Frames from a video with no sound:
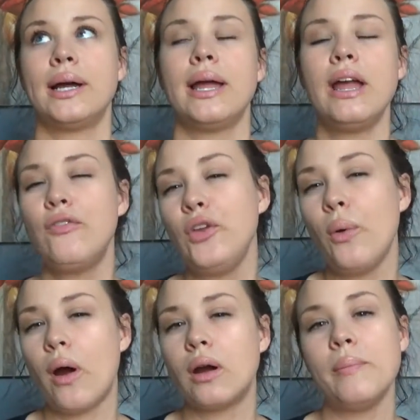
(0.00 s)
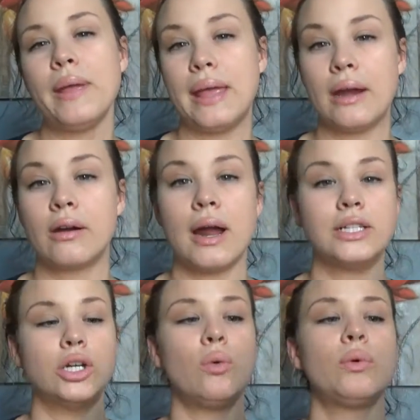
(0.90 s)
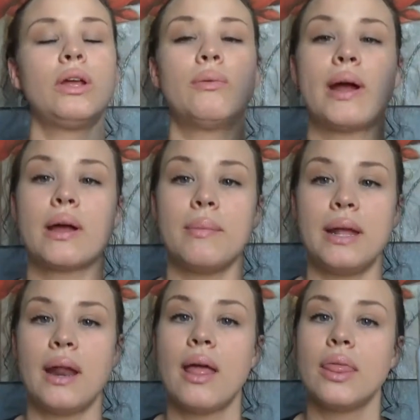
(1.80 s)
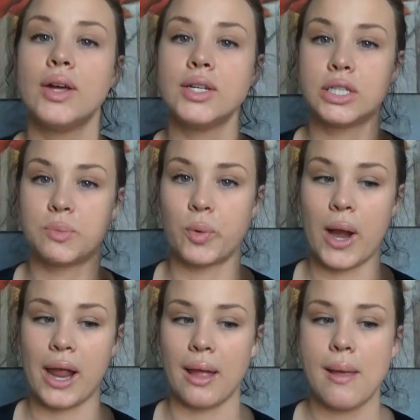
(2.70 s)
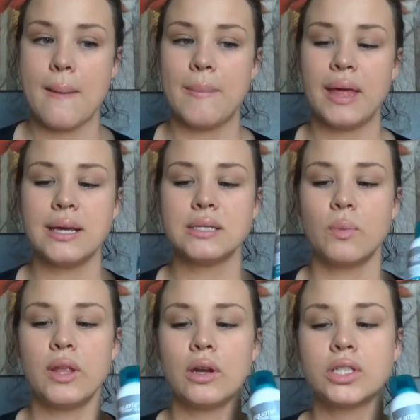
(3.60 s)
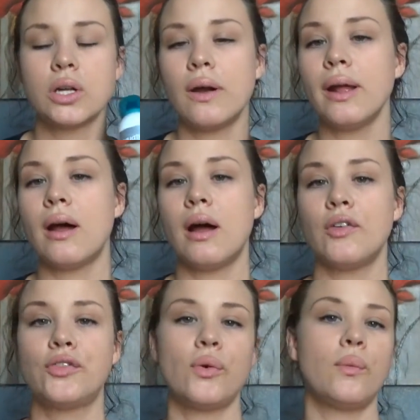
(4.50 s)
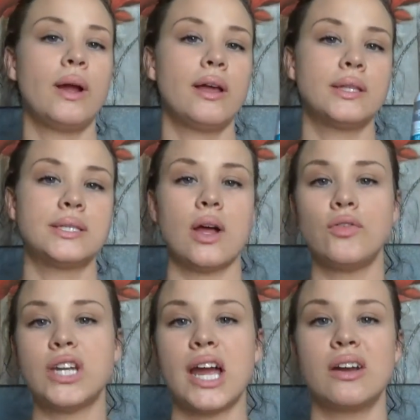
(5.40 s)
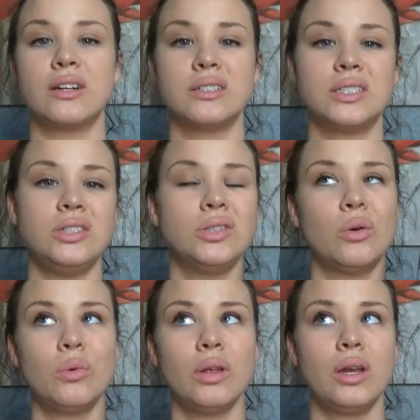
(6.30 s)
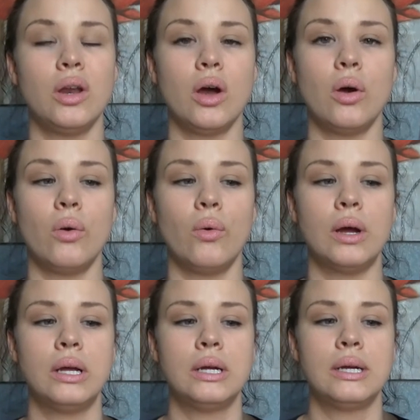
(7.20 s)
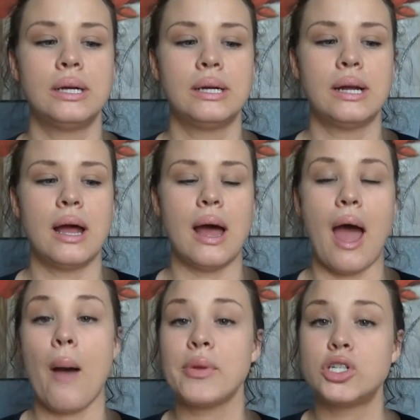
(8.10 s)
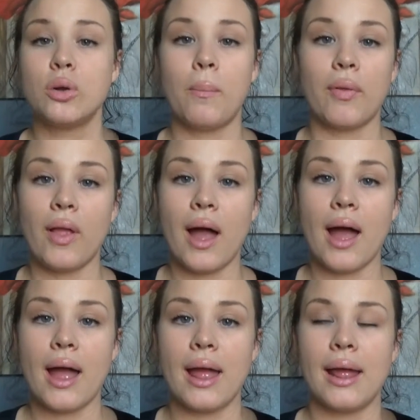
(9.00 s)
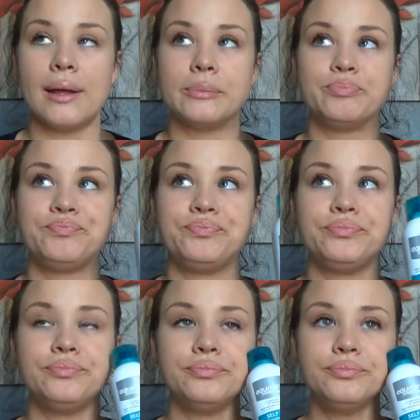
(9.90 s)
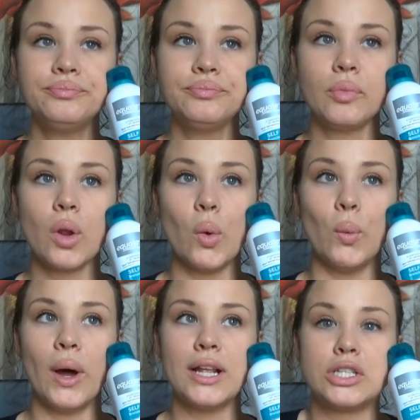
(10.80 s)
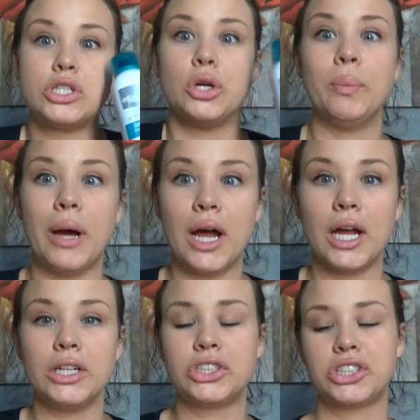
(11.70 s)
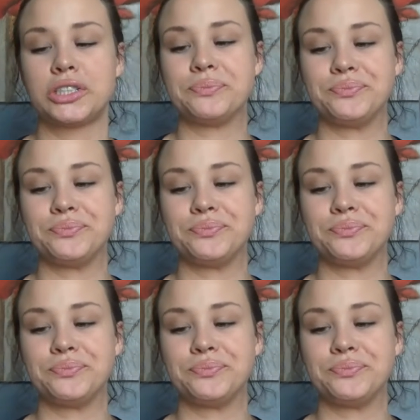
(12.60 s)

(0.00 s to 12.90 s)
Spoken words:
If you are a beginner, I don't really recommend the spray because when you're starting off with self-tanners, you don't really know how much to apply, what is too much.